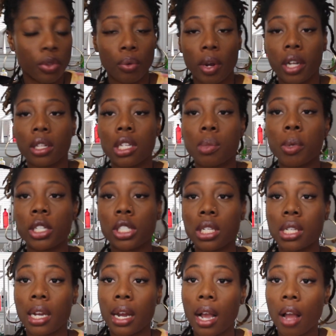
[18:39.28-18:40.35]
The regular
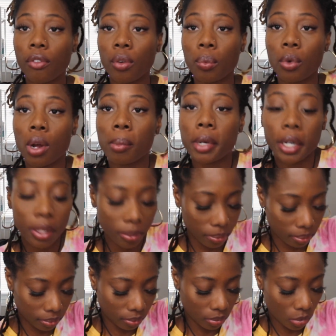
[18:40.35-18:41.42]
sponges that I got from
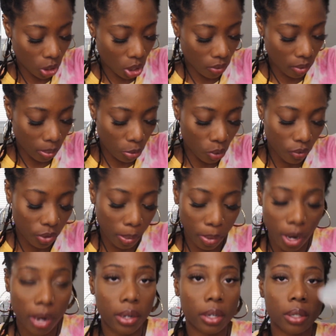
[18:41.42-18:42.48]
Walmart to remove the
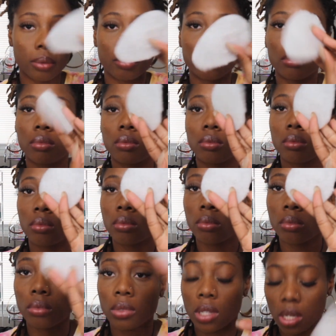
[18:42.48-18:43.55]
product.
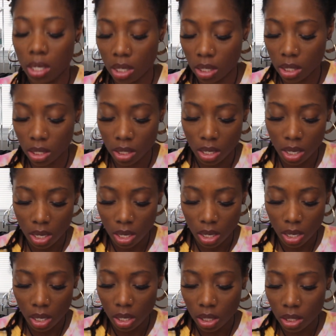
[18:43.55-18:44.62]
This is
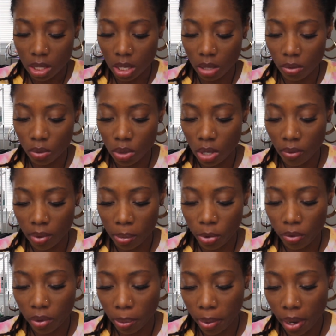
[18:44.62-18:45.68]
to
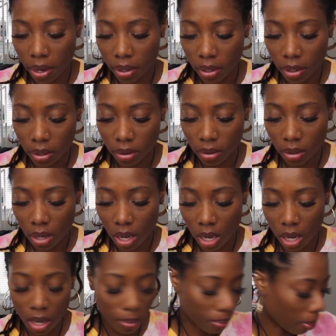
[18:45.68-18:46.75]
remove the product.
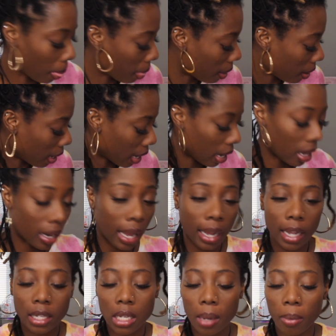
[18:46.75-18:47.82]
And
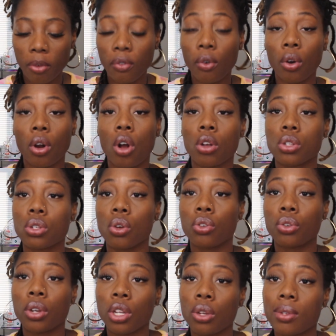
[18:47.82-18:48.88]
like I said before,
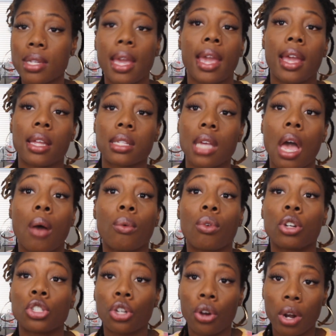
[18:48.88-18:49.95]
also you can use a hand towel
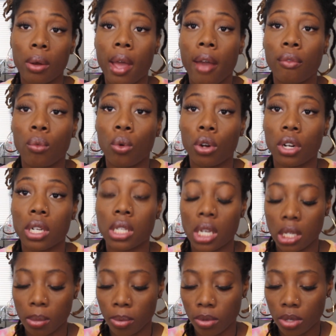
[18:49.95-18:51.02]
because you're going to have water
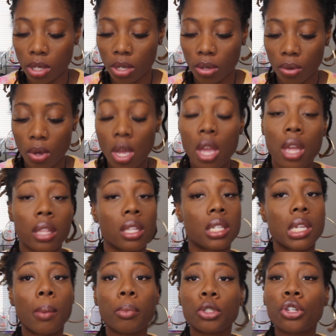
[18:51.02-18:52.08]
accessible to you. The
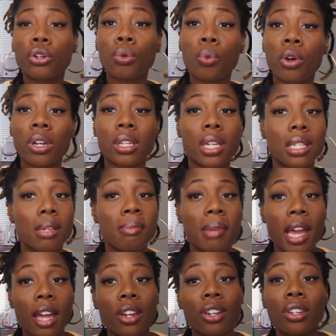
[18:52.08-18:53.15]
temperature of the water doesn't
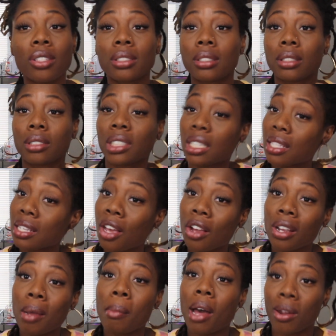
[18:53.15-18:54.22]
matter. Just
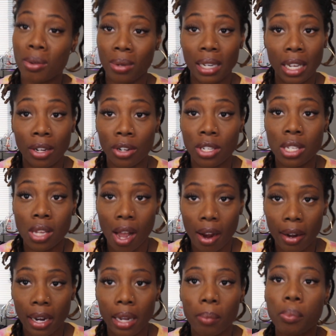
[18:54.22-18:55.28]
tell your model later
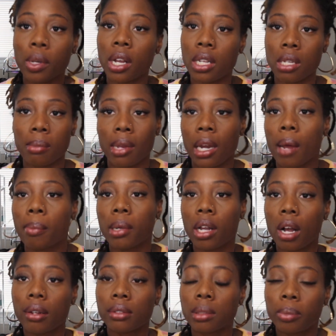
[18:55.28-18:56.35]
sorry because it may not be
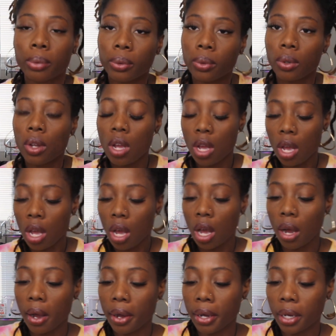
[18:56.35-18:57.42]
comfortable.
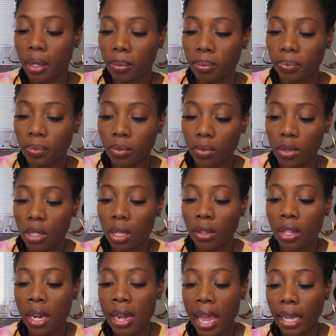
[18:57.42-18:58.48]
The
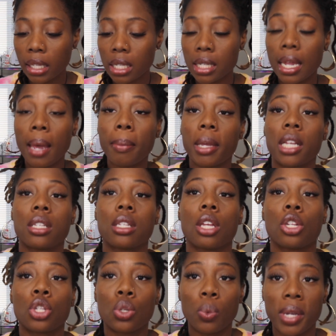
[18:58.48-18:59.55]
next step is
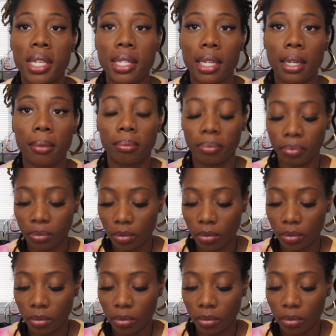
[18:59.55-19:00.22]
tweezing.